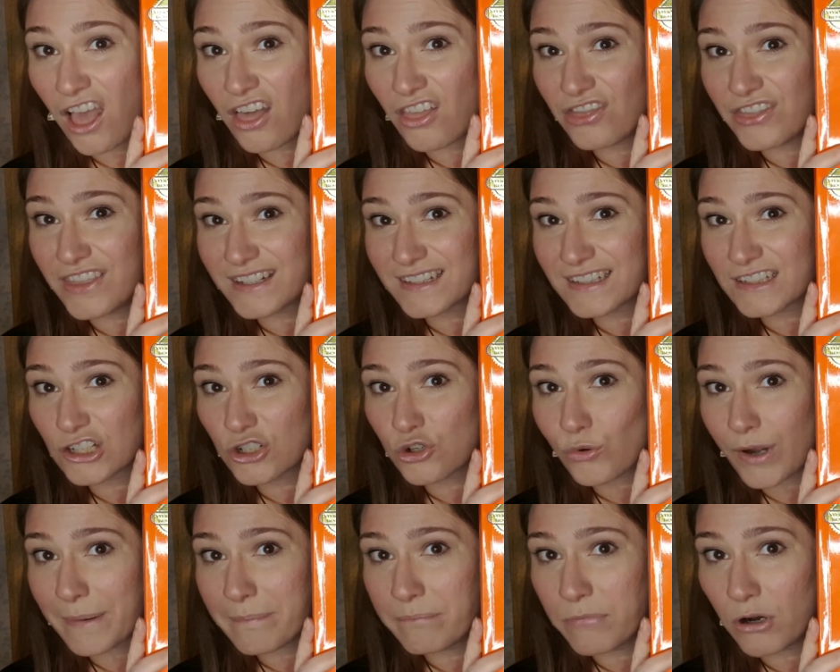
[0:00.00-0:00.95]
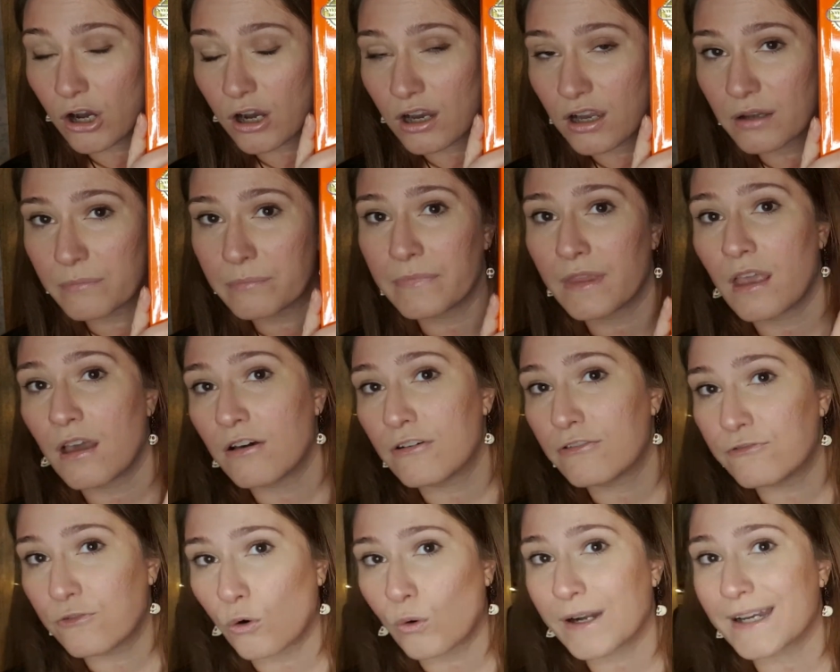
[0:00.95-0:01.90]
This is a great book,
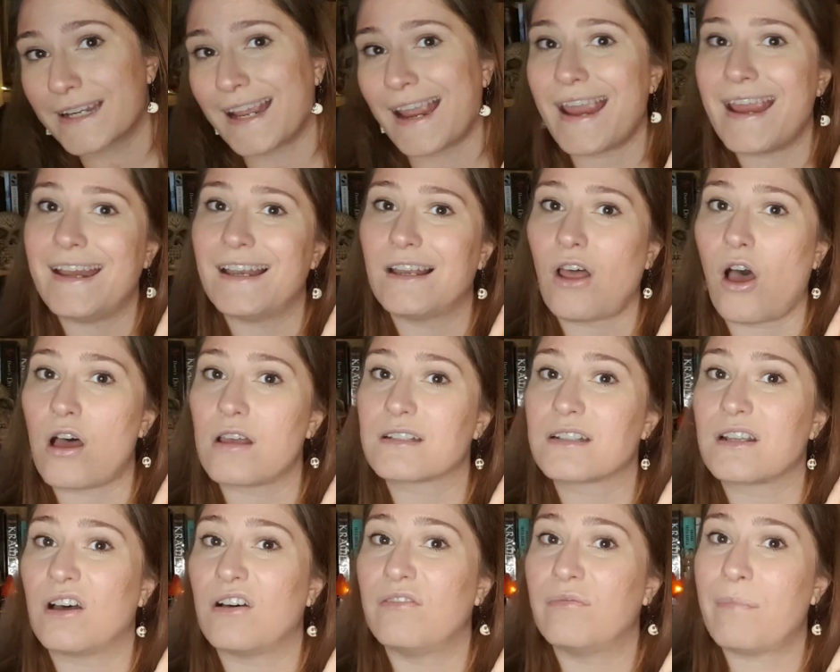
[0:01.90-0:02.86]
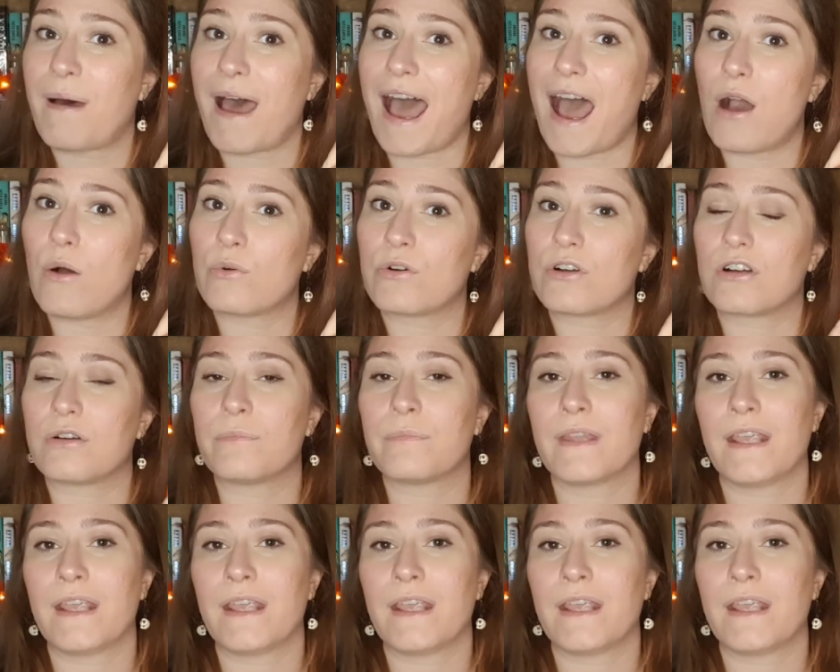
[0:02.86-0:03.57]
48 Laws of Power,